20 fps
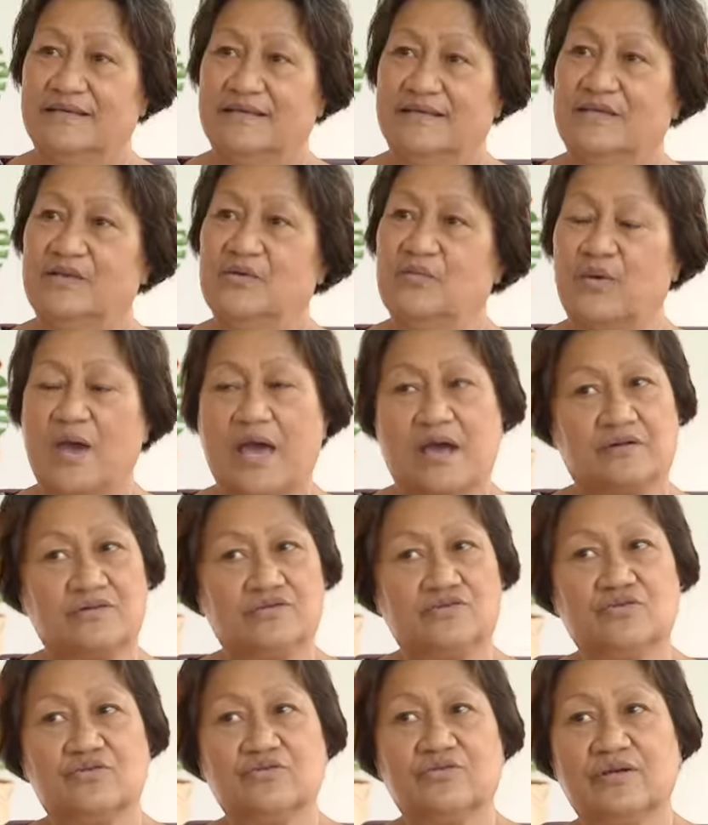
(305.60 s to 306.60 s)
You know, our
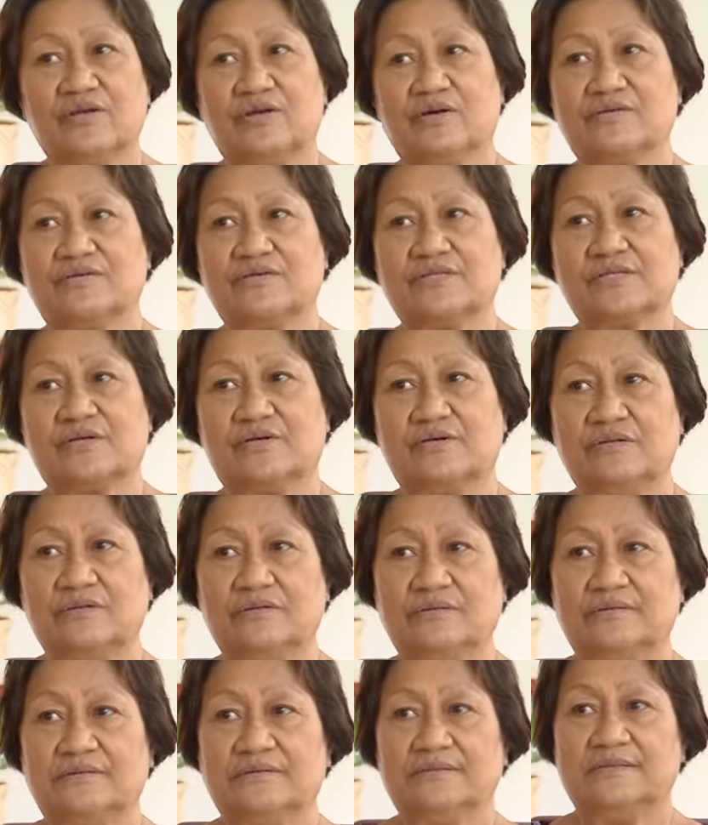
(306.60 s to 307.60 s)
children go to
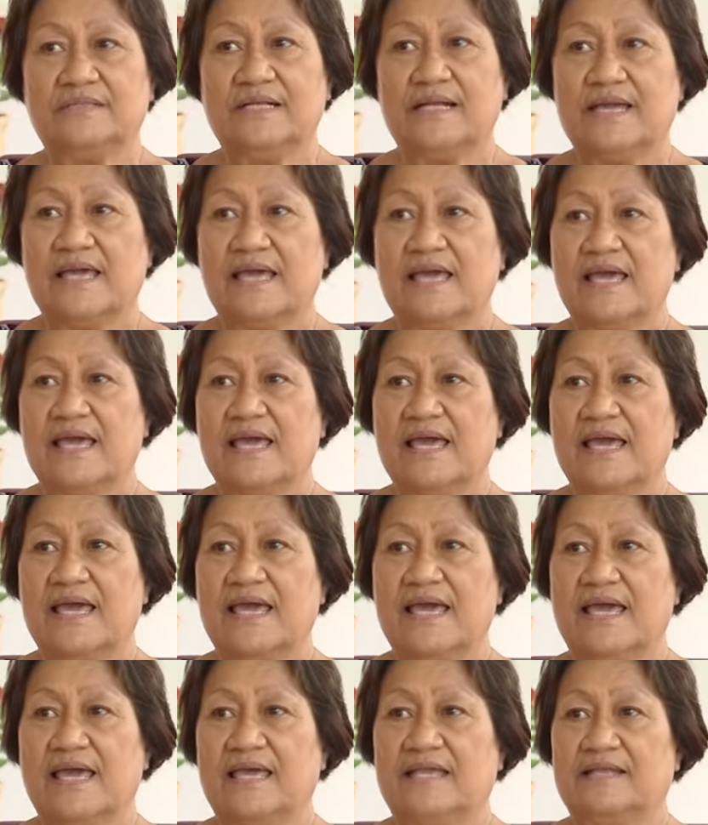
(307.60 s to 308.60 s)
school,
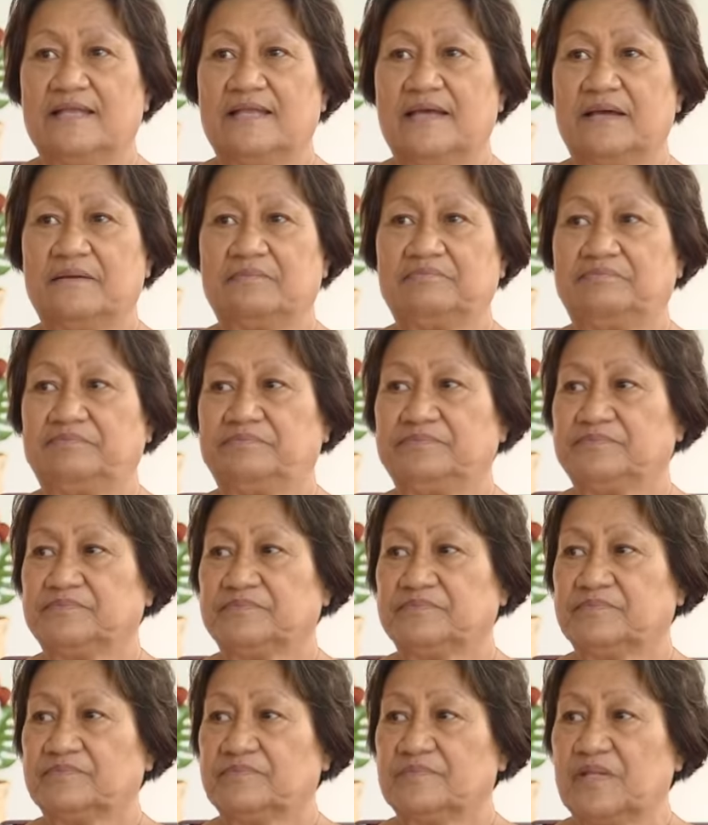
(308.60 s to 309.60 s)
and
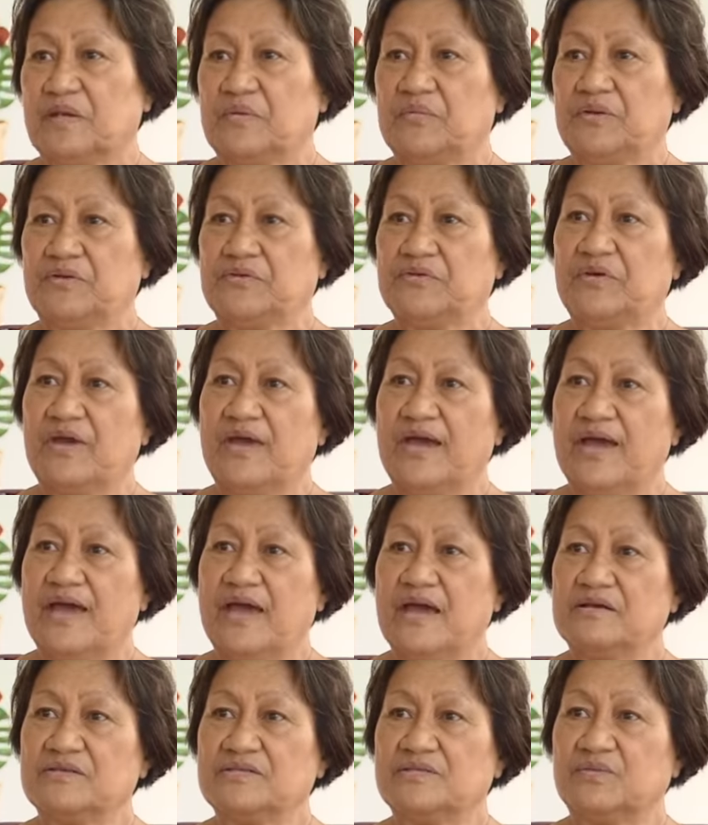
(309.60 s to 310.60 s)
we do our
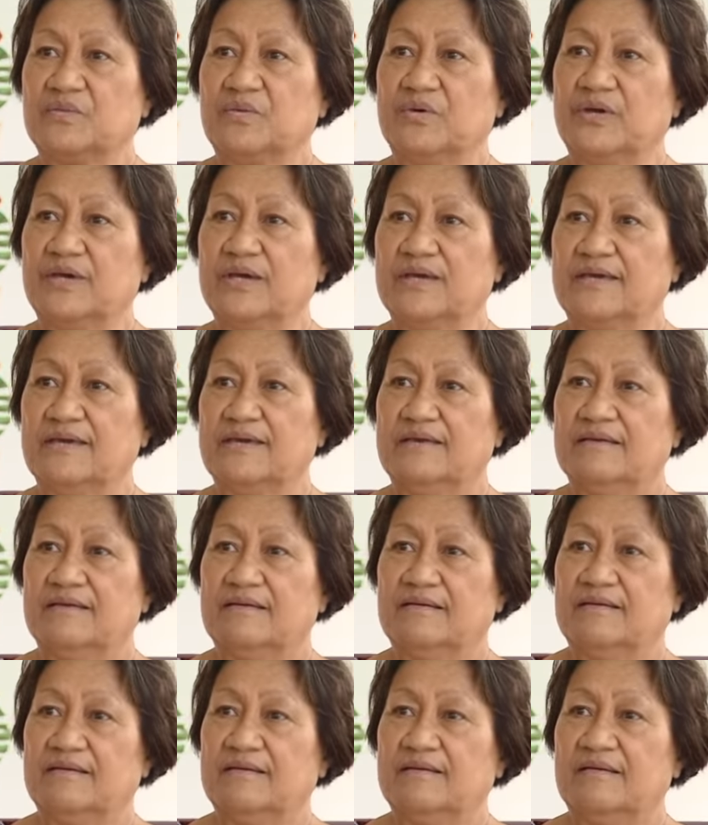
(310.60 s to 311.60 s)
housework
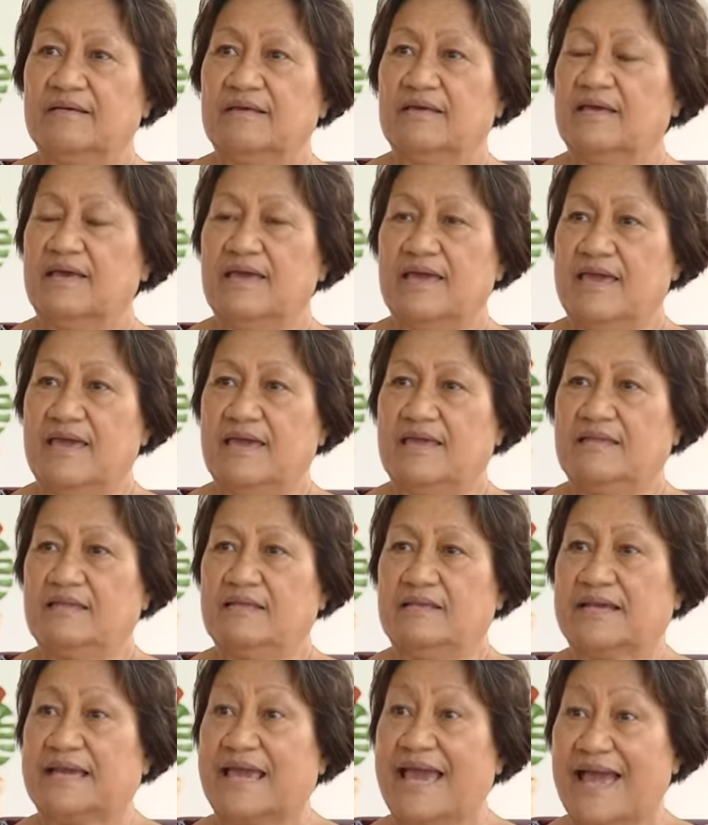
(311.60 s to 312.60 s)

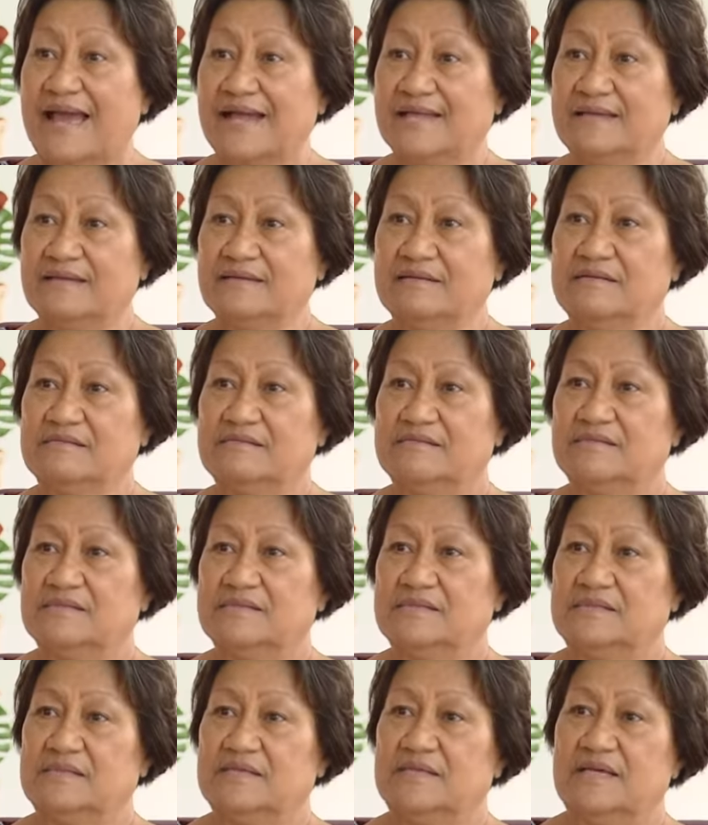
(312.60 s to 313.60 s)
and the garden,
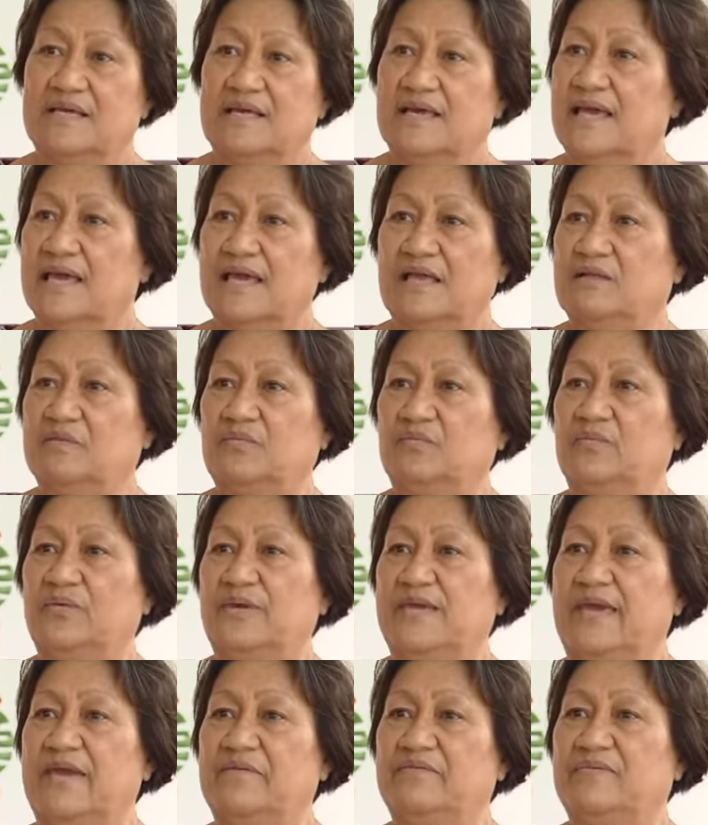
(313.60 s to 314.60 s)
and
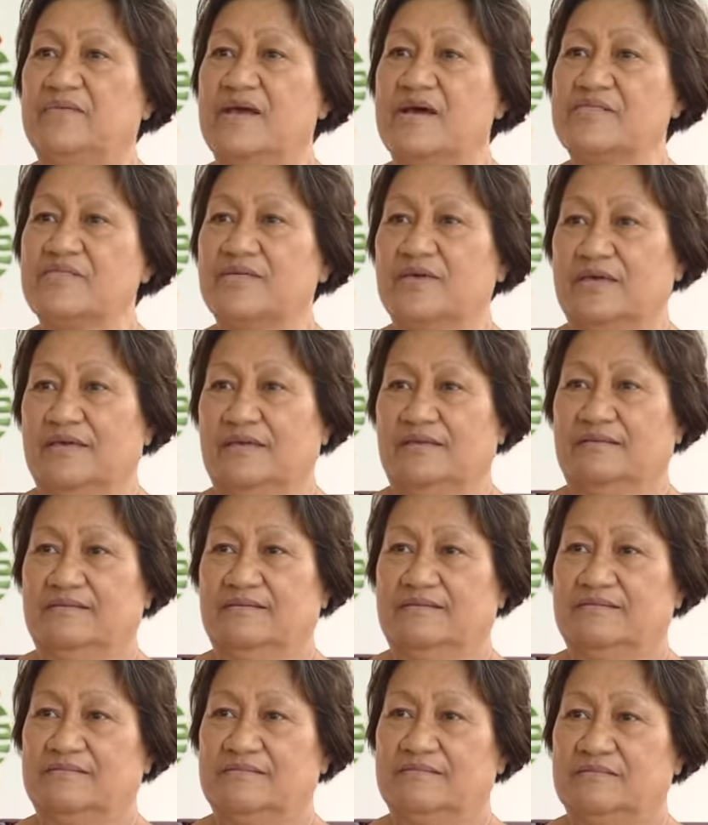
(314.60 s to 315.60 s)
we have nothing
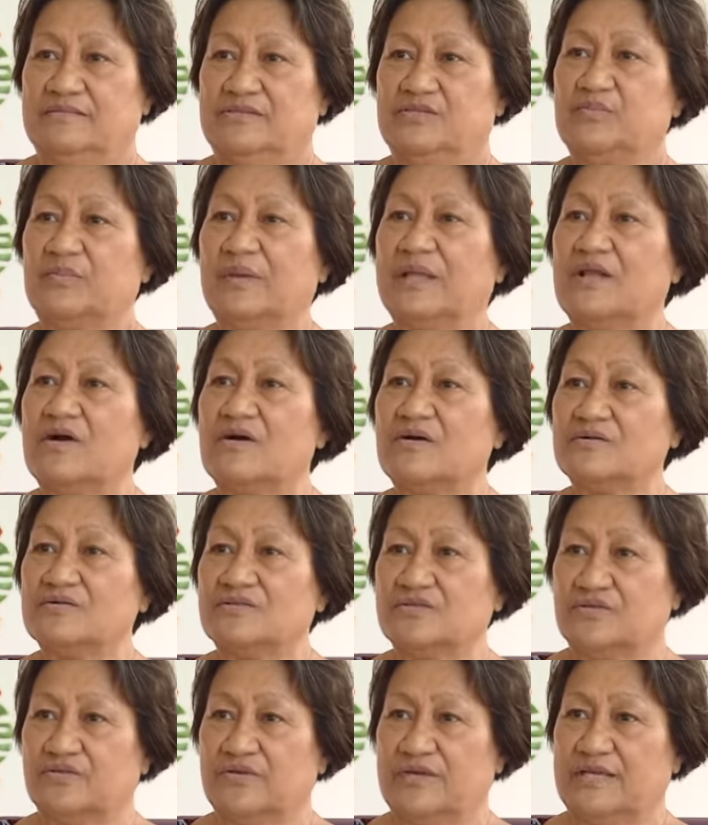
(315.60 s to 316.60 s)
to belong
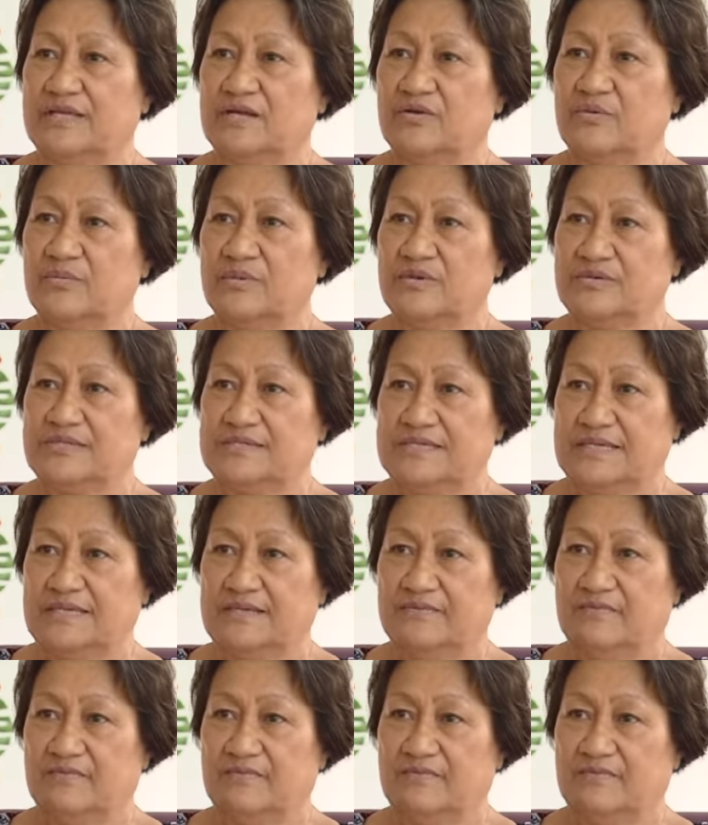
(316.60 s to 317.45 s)
to in the community.